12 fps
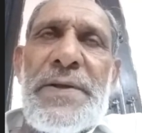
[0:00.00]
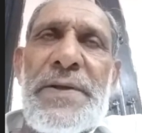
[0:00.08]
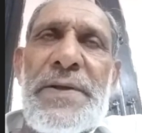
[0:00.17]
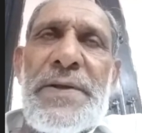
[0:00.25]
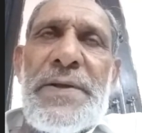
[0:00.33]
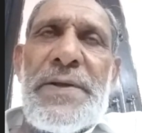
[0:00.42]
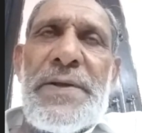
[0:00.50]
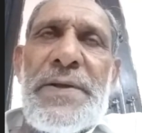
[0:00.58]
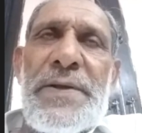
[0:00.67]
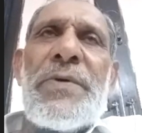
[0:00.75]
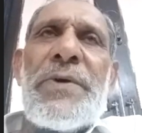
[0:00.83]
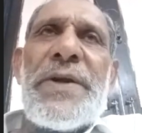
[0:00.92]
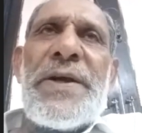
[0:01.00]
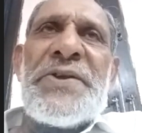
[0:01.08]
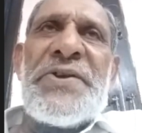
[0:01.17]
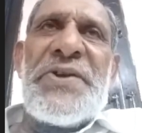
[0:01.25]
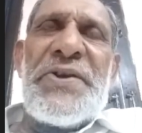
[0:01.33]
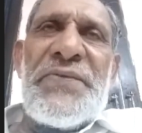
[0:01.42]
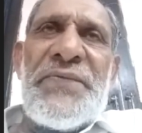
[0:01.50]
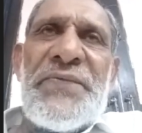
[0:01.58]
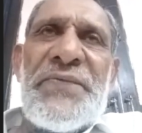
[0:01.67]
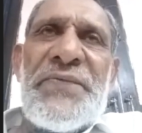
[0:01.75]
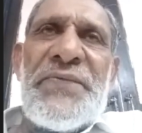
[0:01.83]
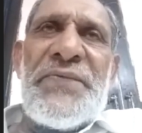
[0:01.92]
they do not achieve
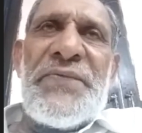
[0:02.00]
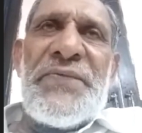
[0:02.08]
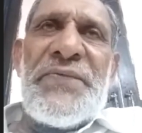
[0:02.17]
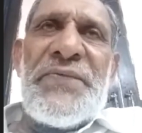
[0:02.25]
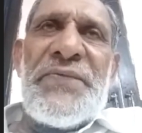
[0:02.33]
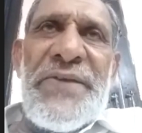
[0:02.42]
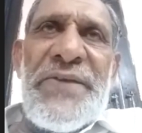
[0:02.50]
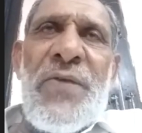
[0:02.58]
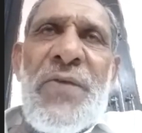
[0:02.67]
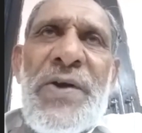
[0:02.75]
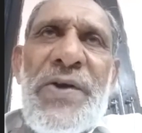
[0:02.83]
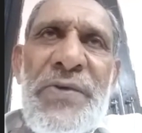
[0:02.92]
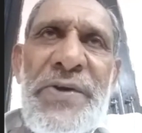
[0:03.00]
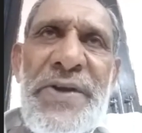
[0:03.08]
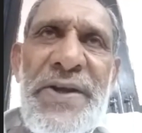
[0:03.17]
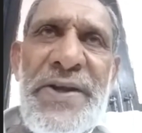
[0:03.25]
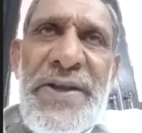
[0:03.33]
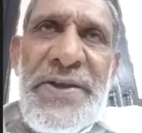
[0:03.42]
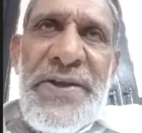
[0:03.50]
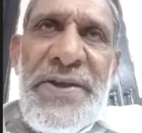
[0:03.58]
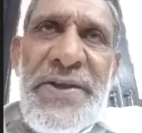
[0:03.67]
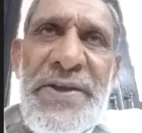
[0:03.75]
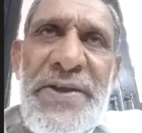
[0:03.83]
full life of 120 days.